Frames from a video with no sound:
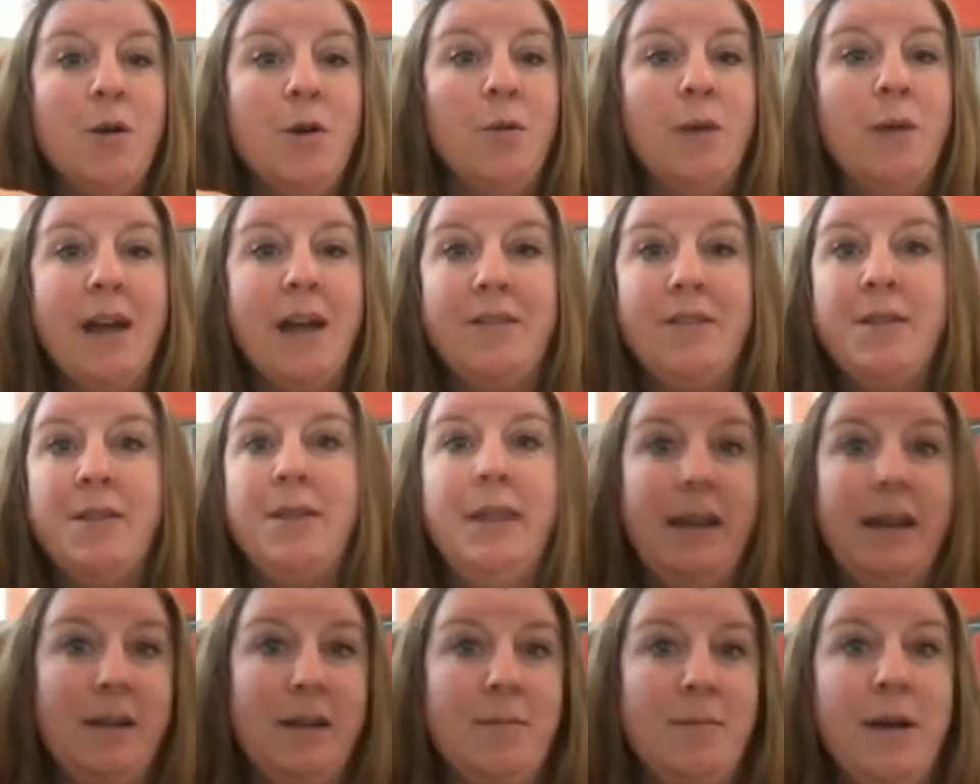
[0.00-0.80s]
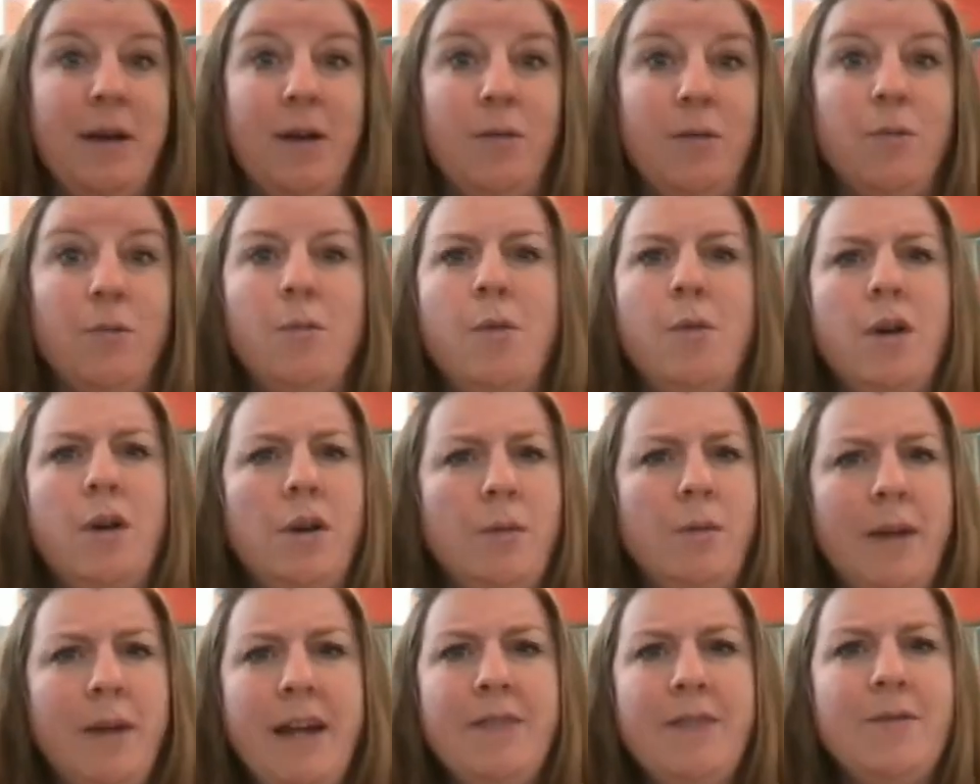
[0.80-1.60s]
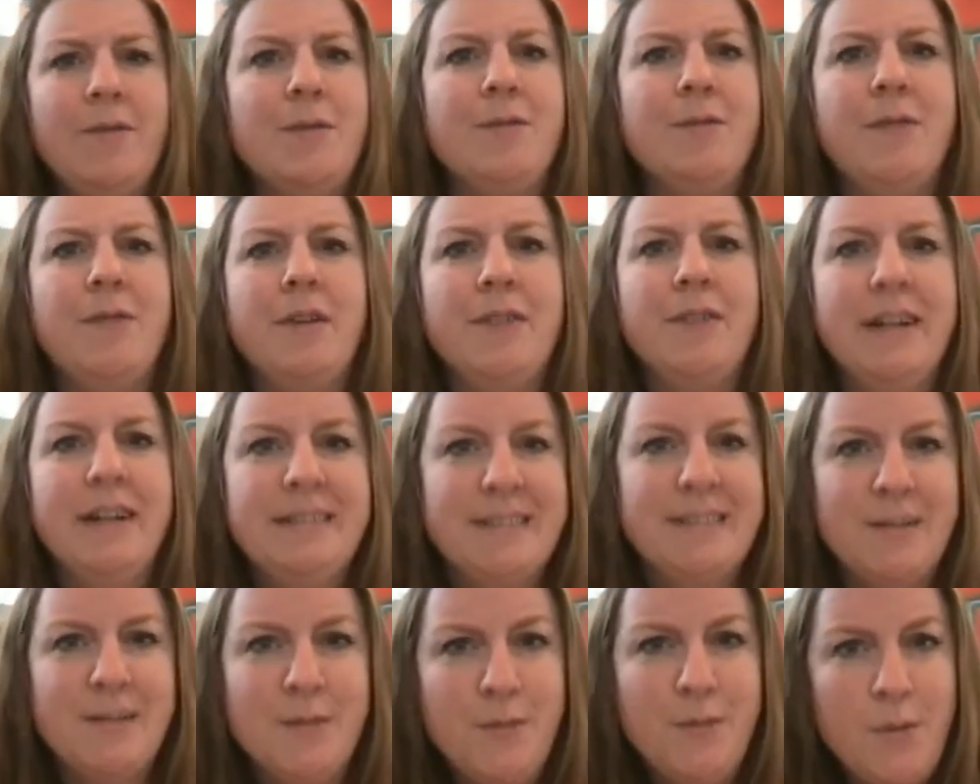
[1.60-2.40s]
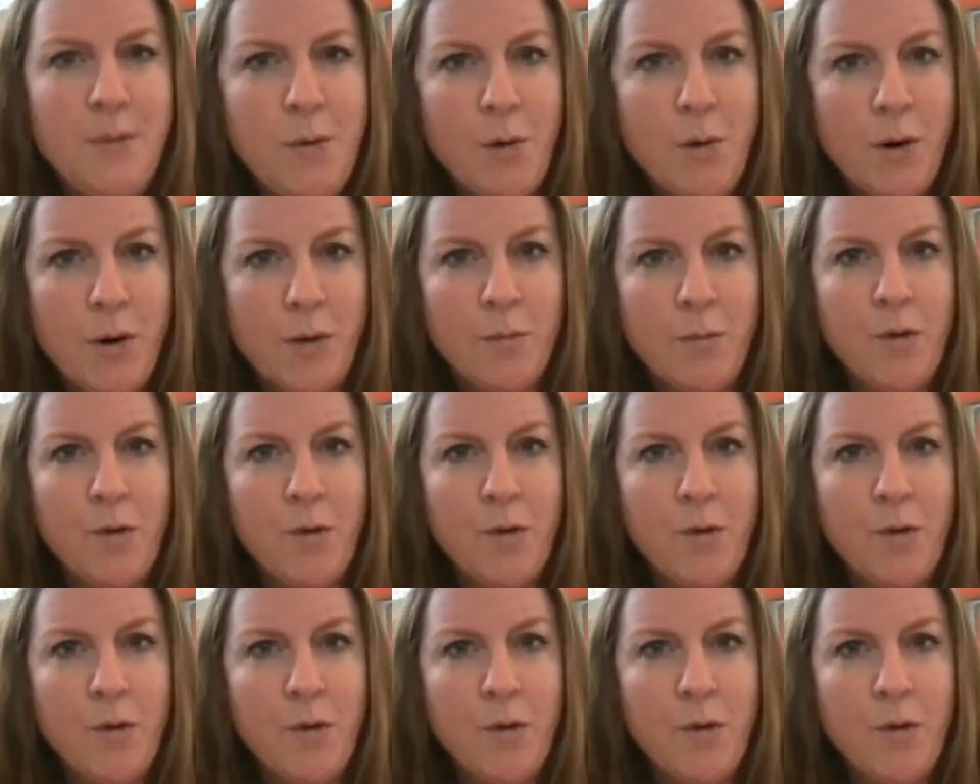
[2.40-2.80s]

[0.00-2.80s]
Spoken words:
we have to think about, what are we even fundraising for?